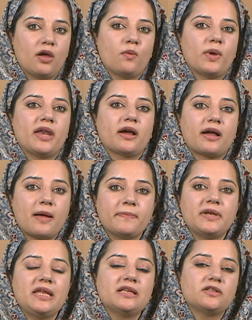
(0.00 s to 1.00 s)
When a
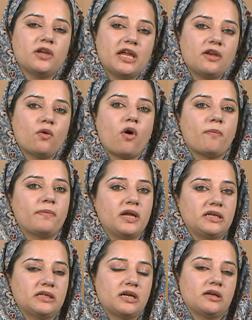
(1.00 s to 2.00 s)
company is
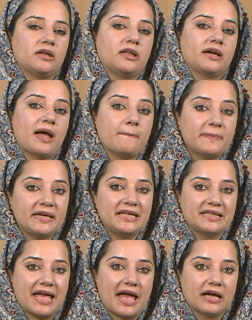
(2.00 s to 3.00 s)
incorporated under the Companies
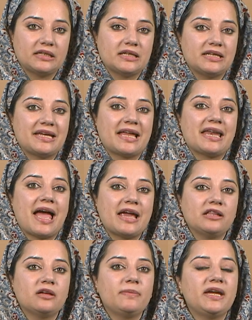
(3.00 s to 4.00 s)
Act, it can
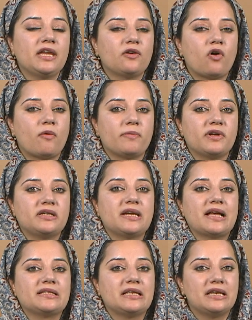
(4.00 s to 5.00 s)
either be incorporated
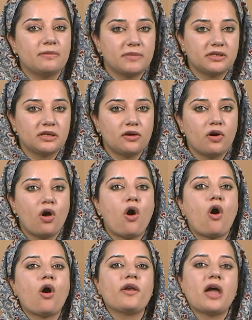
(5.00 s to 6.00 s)
as a limited
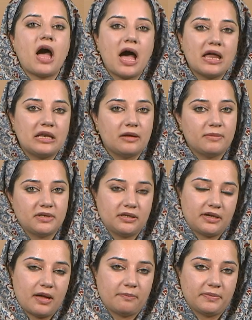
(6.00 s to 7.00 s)
or unlimited
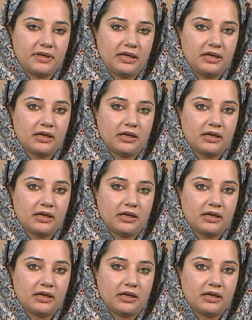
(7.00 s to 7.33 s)
company.